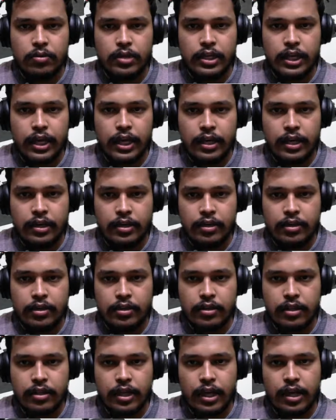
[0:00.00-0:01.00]
d8,
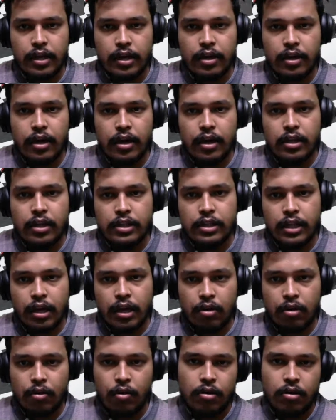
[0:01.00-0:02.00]
then there
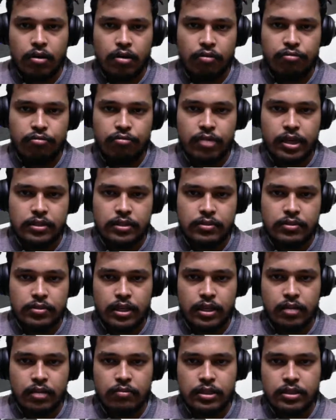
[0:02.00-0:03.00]
are a lot of ways
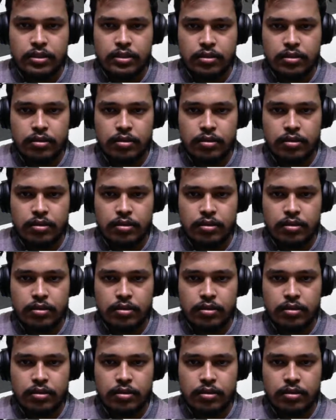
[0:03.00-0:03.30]
in which